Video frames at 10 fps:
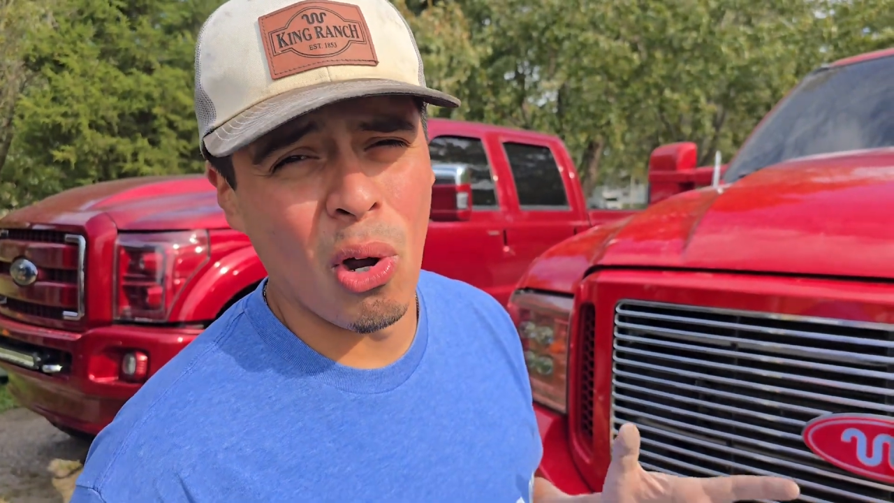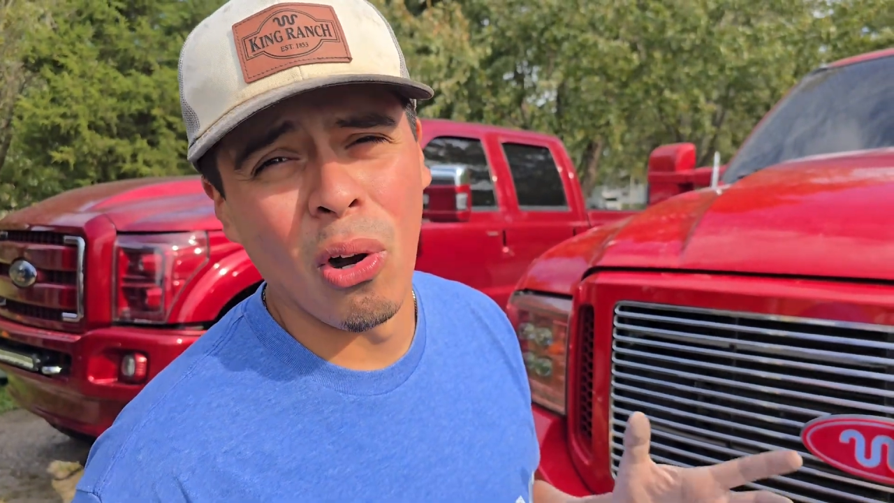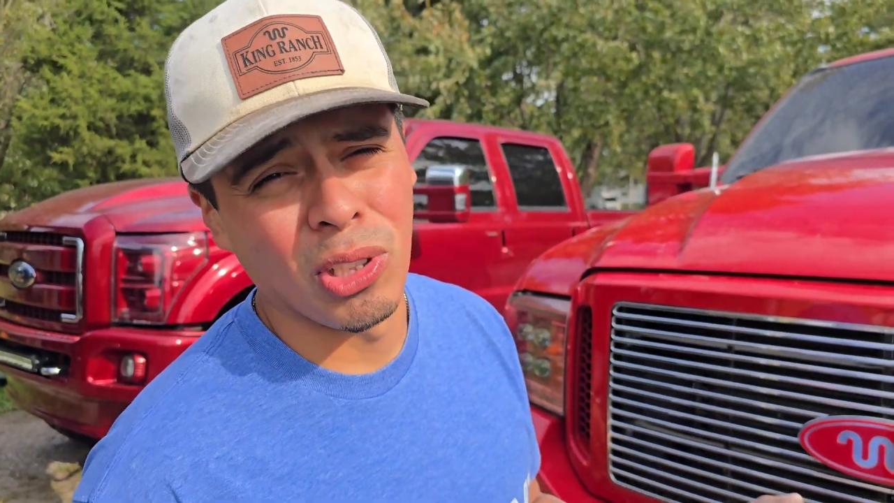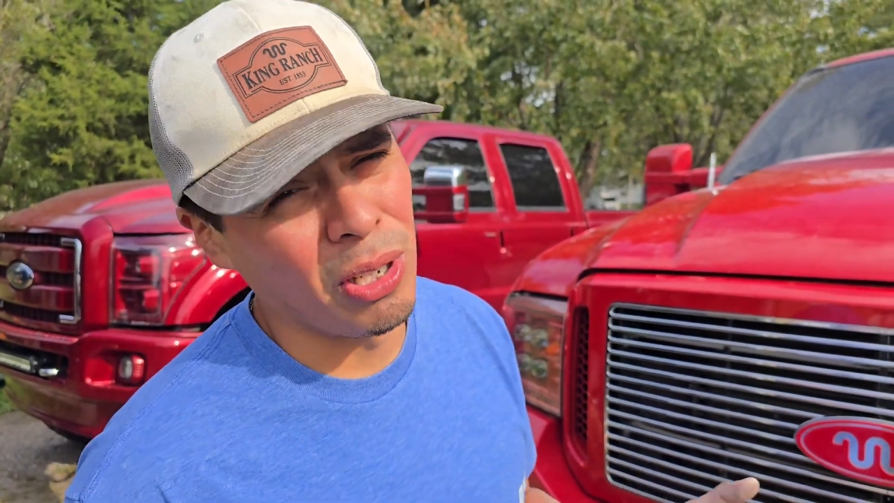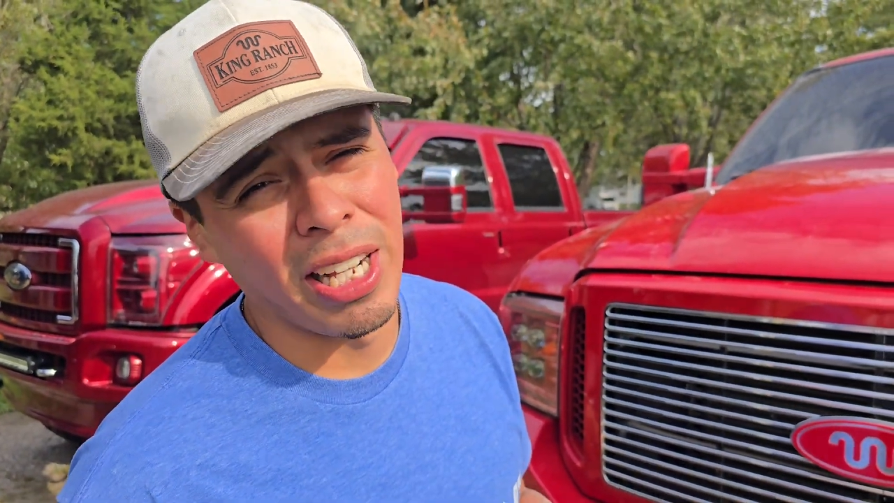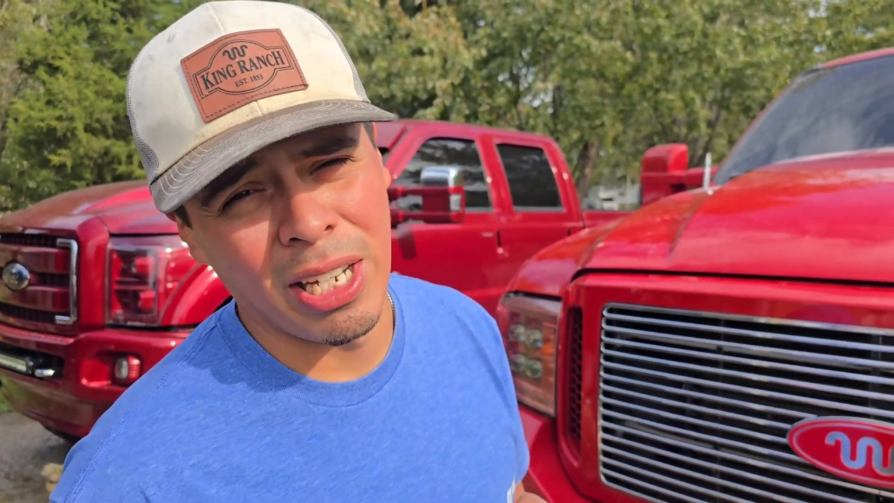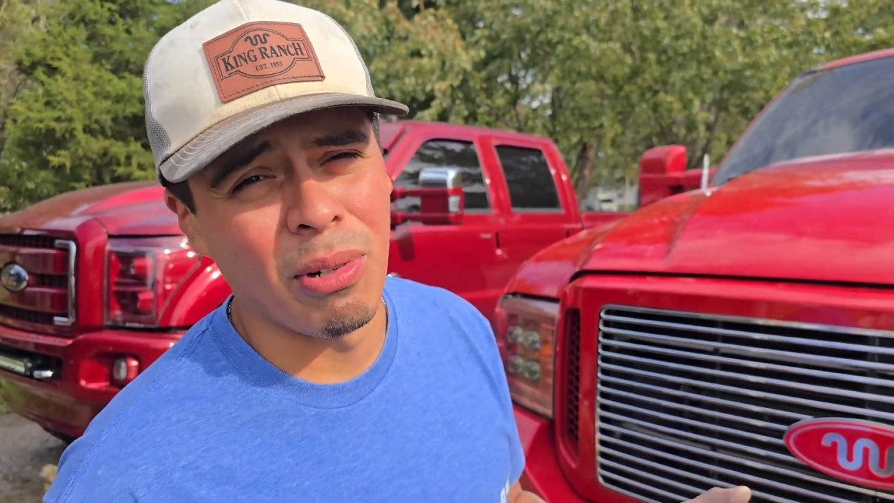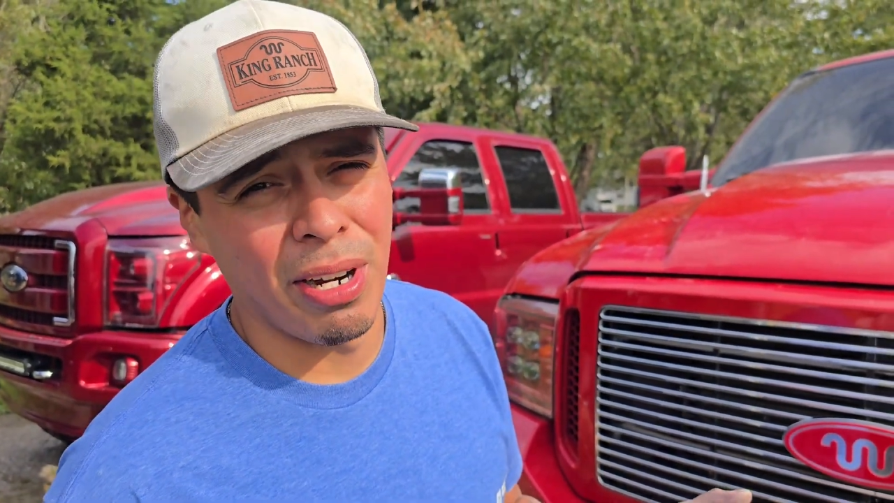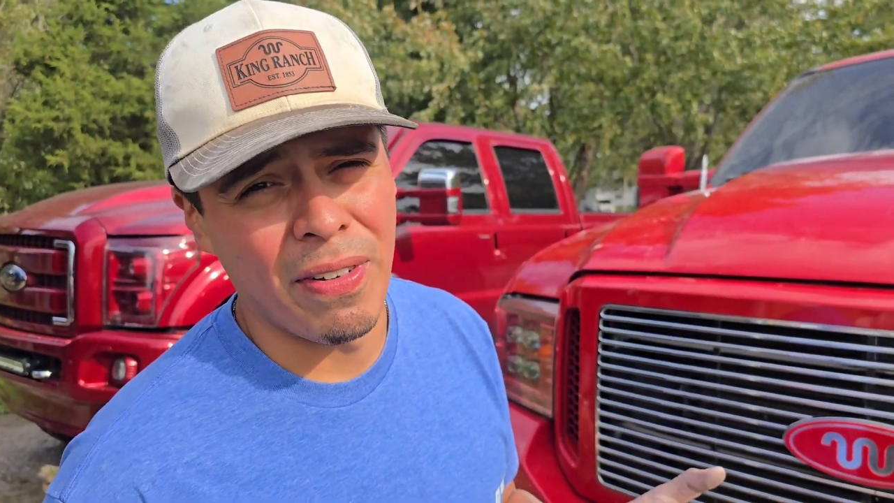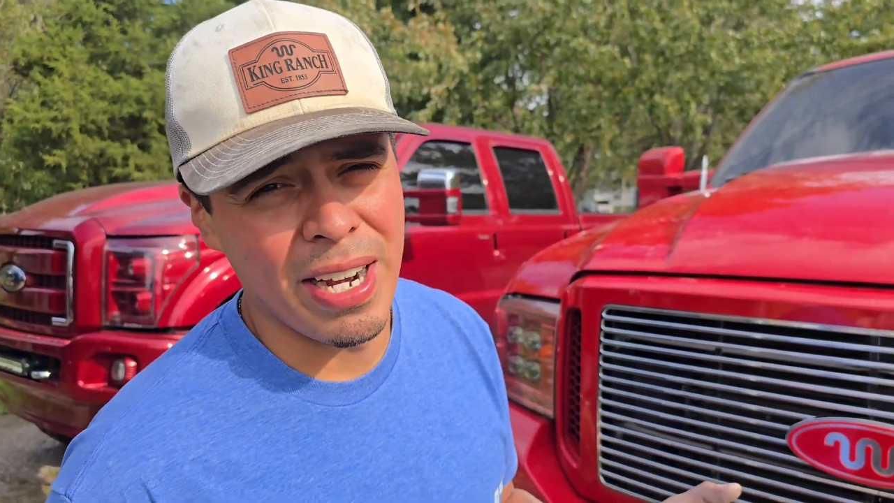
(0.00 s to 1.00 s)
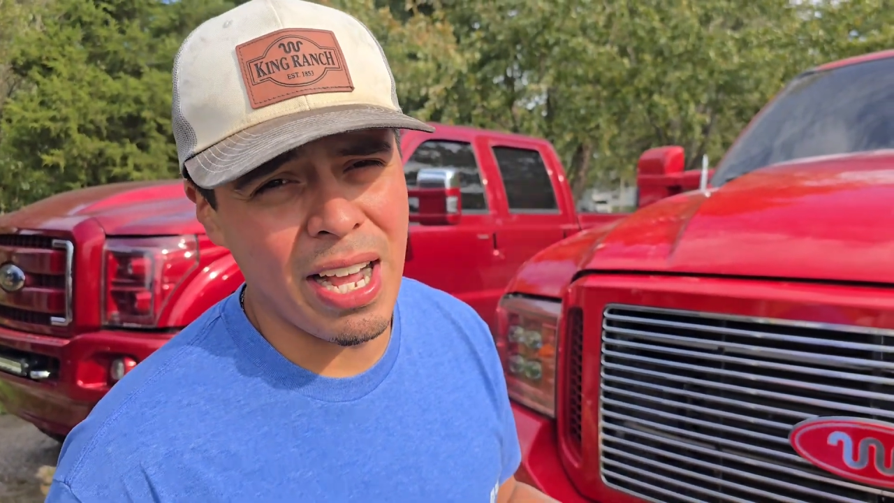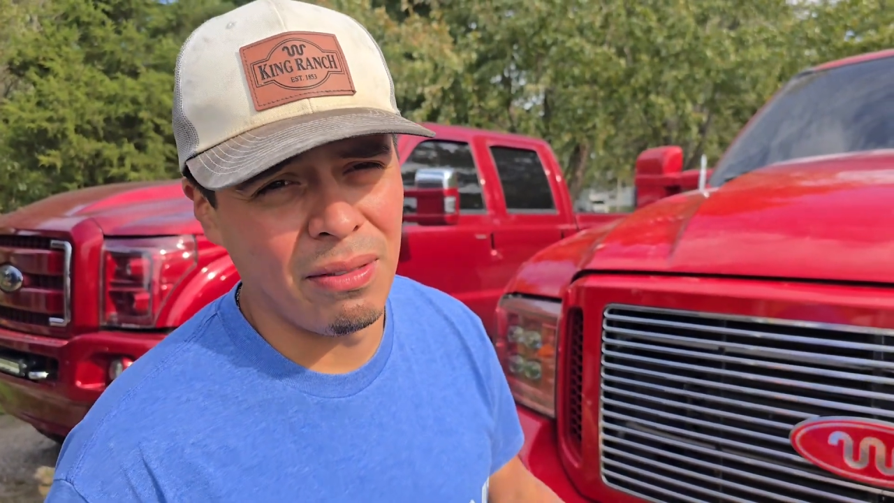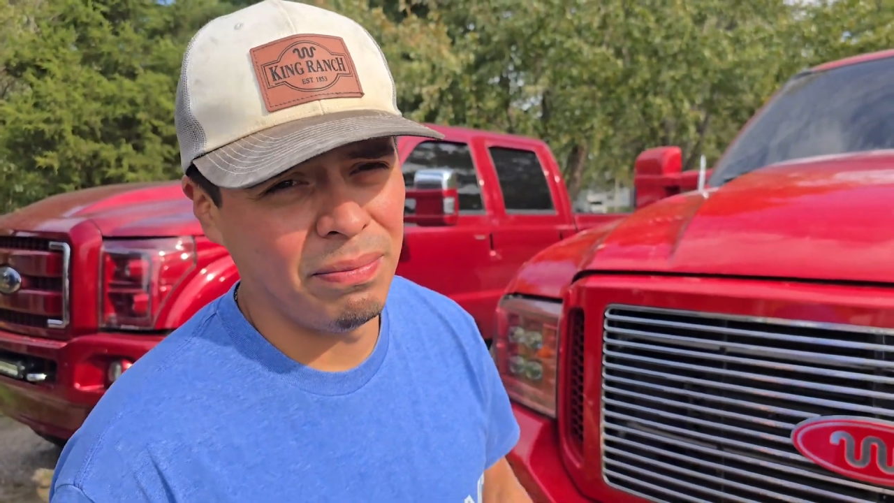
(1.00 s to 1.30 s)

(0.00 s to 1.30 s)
coal, so that's how we're gonna find out.